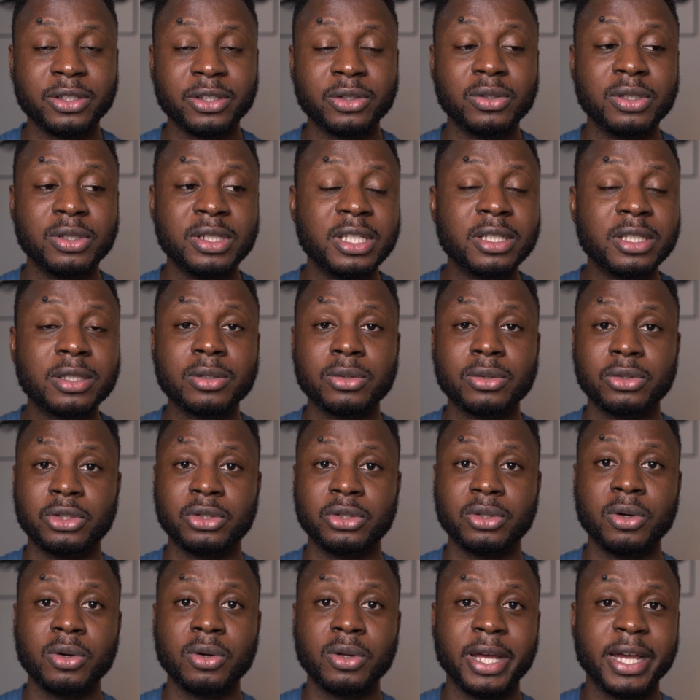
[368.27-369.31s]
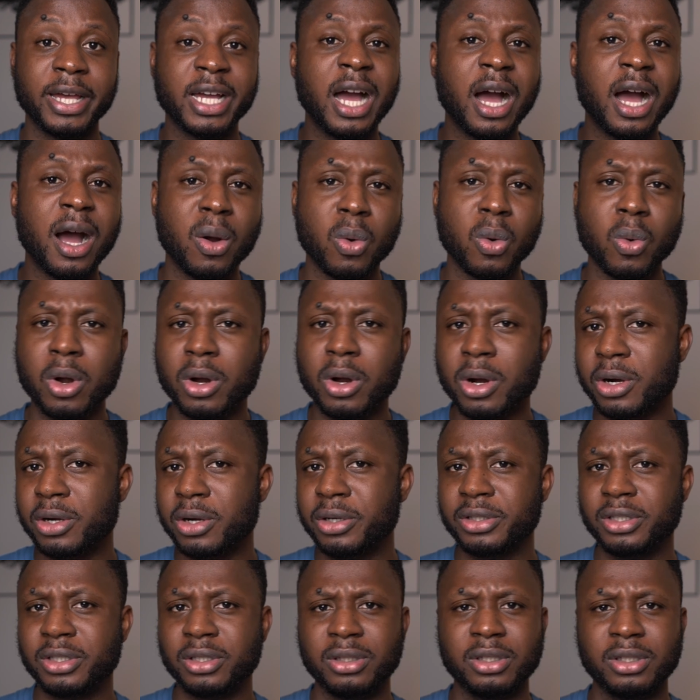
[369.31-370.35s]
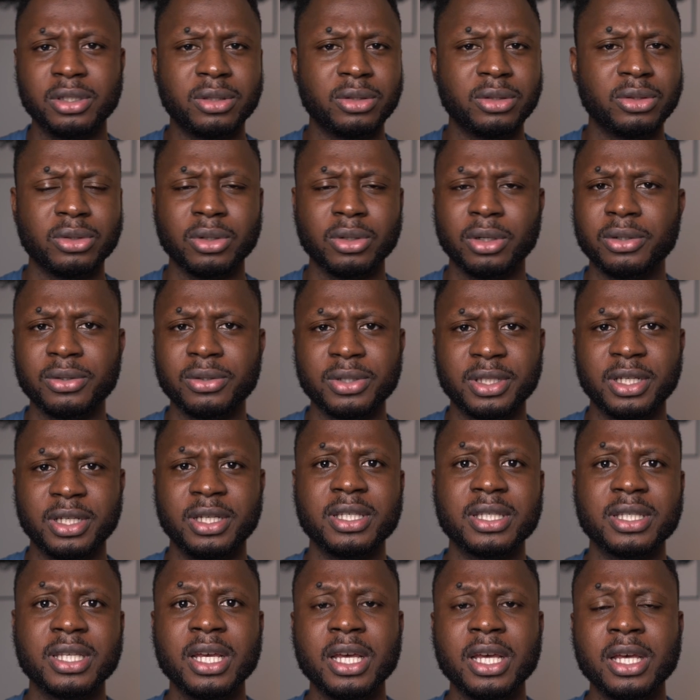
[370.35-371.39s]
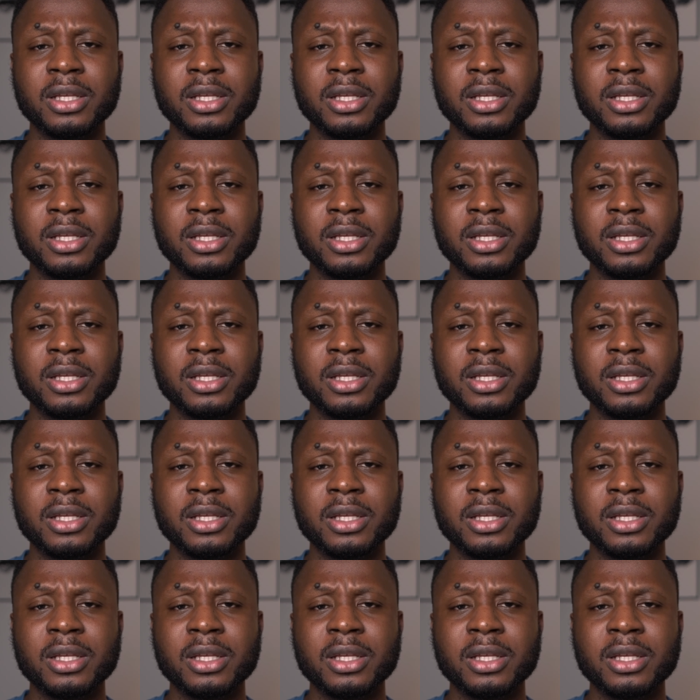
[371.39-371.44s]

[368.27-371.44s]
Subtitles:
You need to show like hard words, you need to show all those things